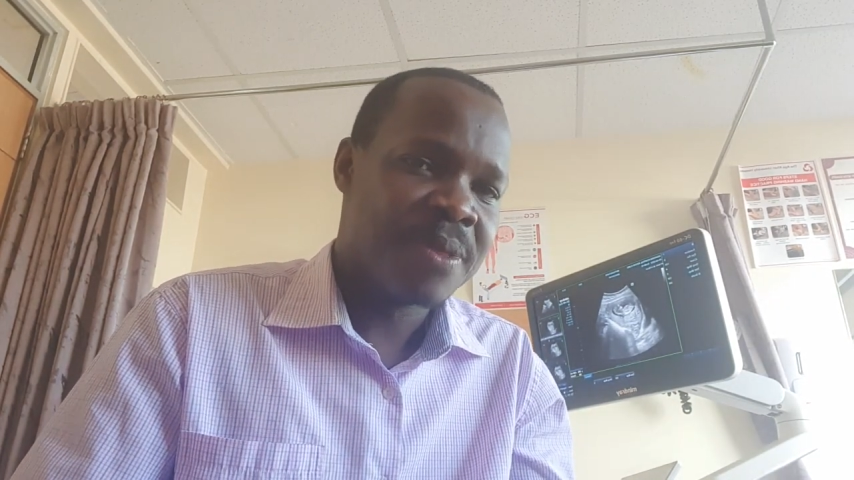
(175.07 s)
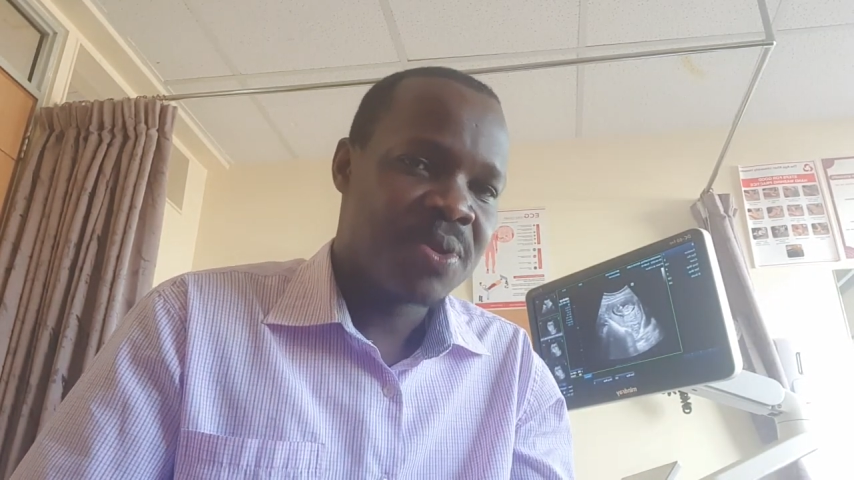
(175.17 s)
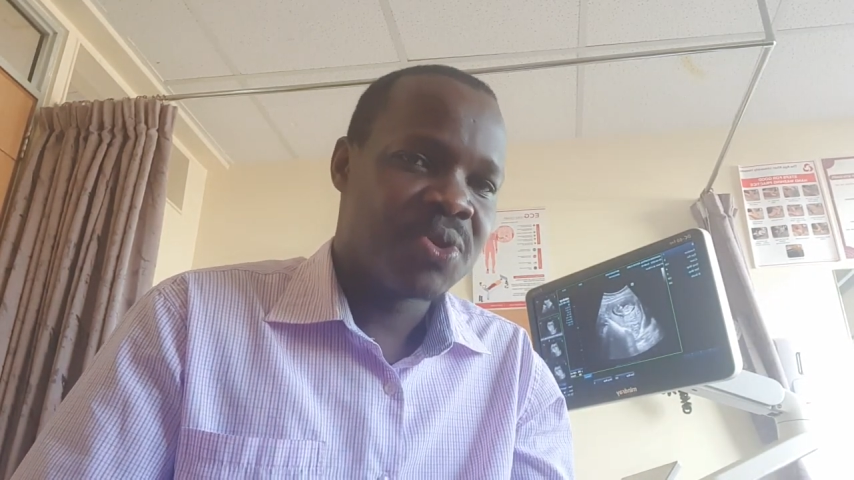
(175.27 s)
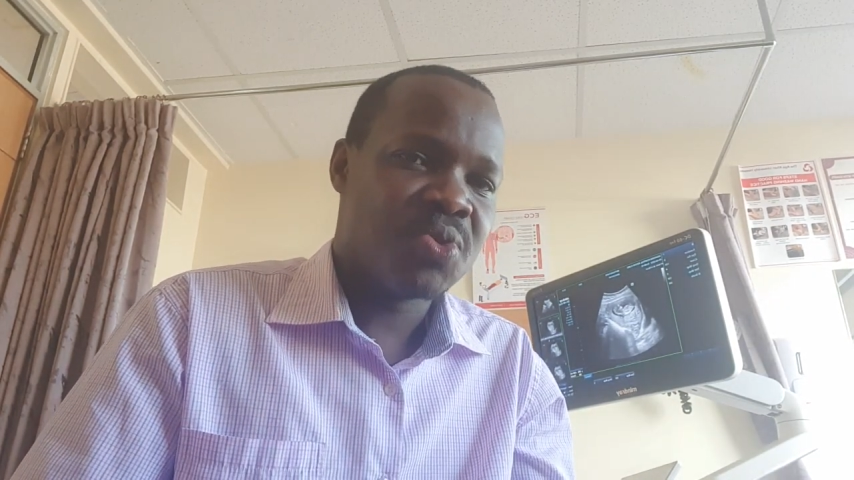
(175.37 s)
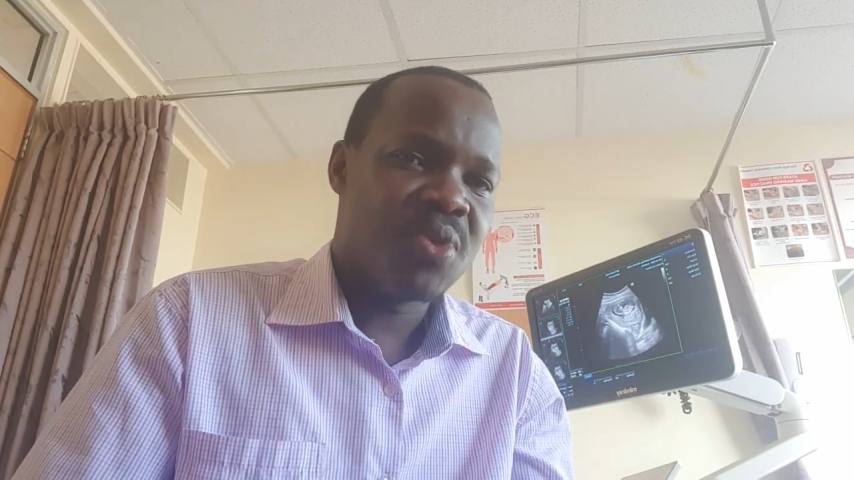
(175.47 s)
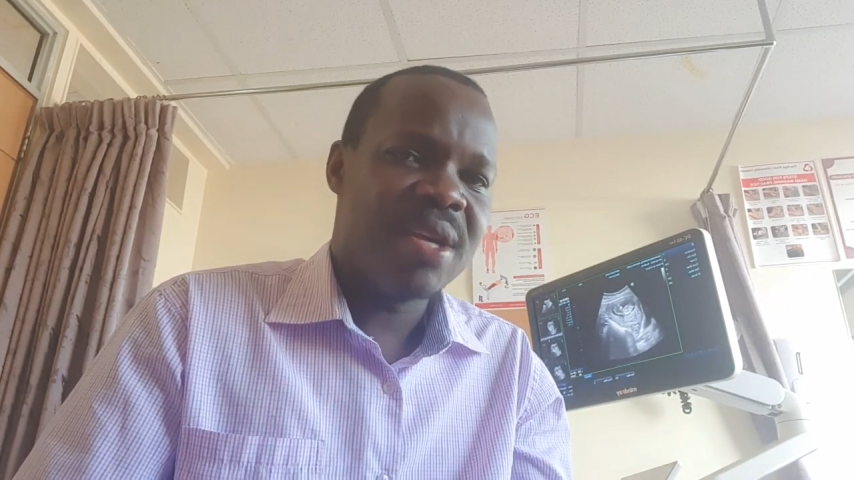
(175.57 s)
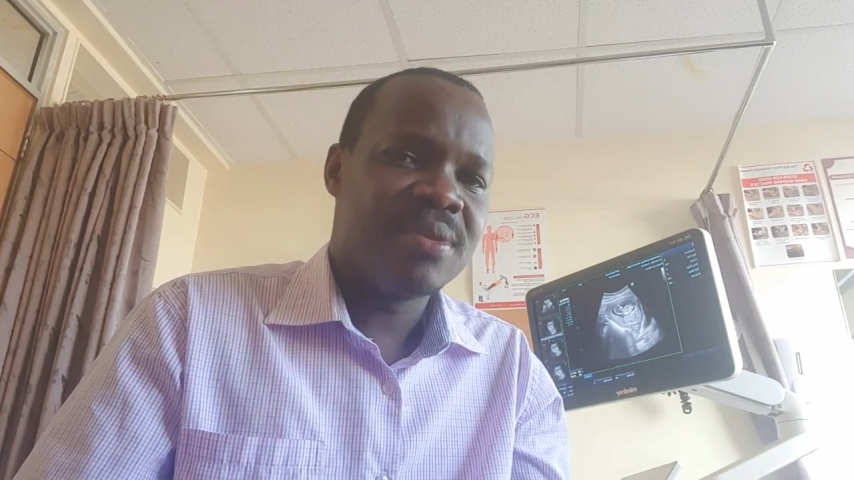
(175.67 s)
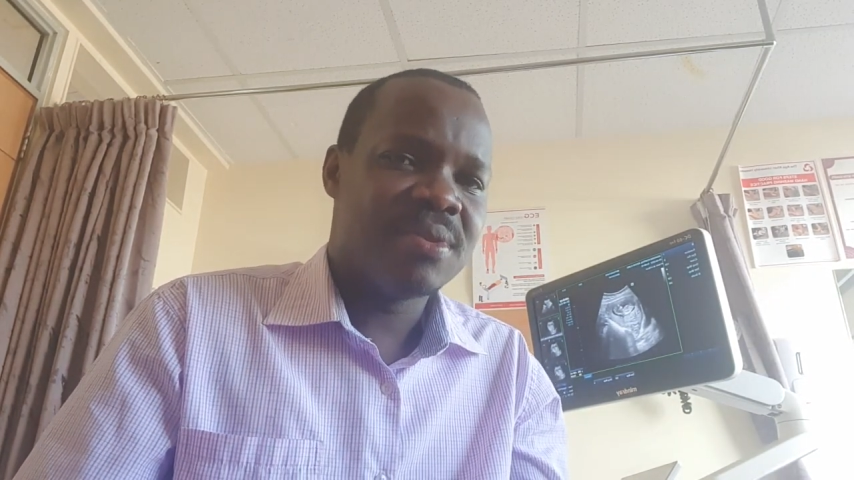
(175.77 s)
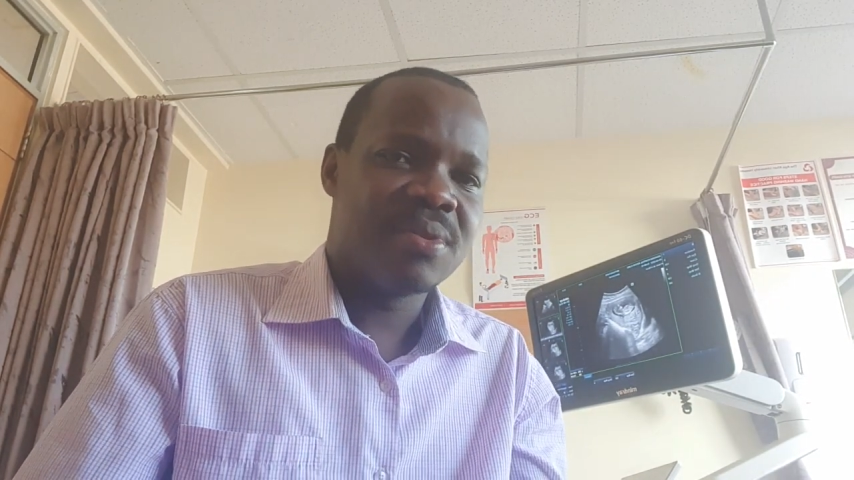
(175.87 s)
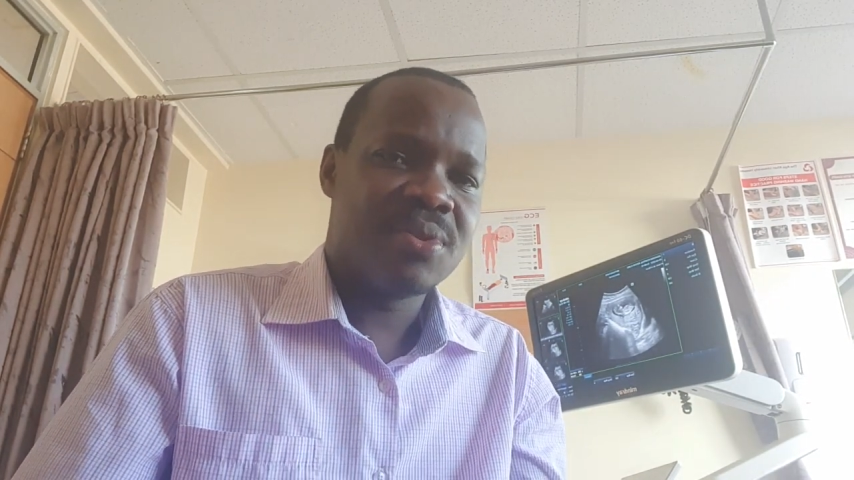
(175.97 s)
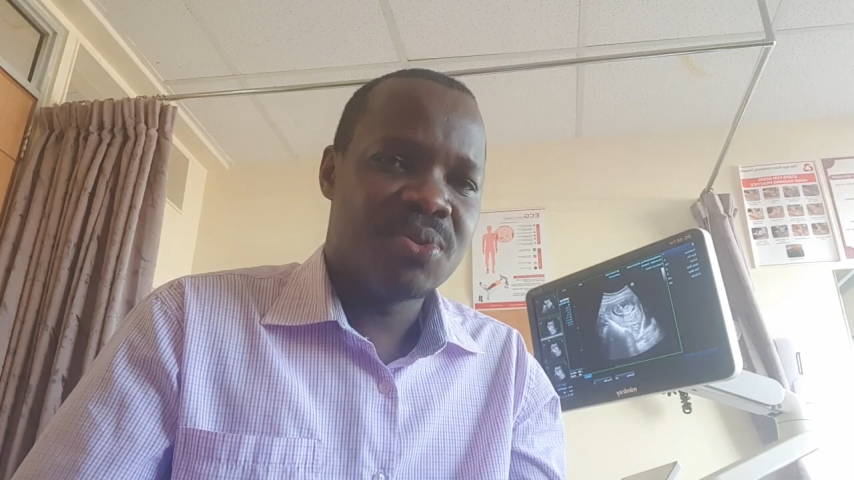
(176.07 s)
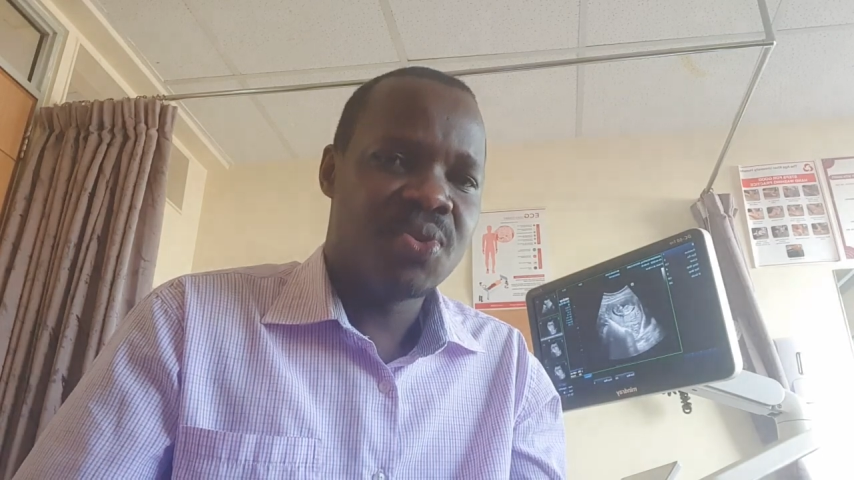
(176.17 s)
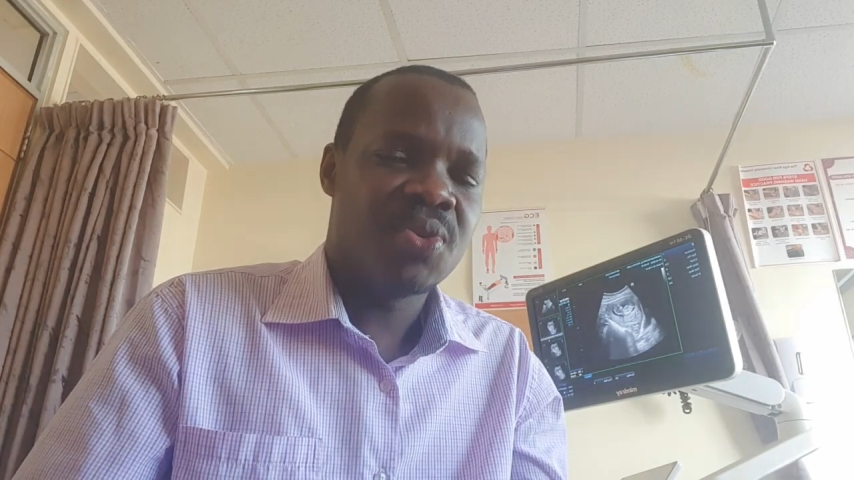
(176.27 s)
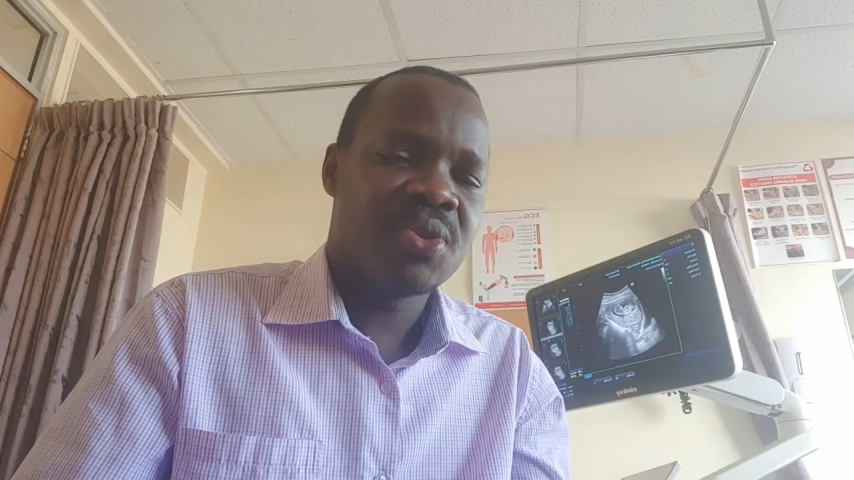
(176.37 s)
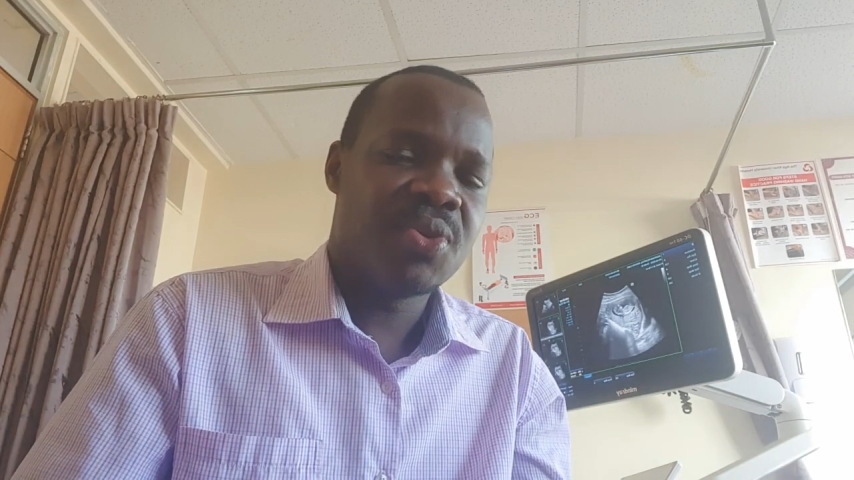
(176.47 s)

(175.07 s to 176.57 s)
So once you go to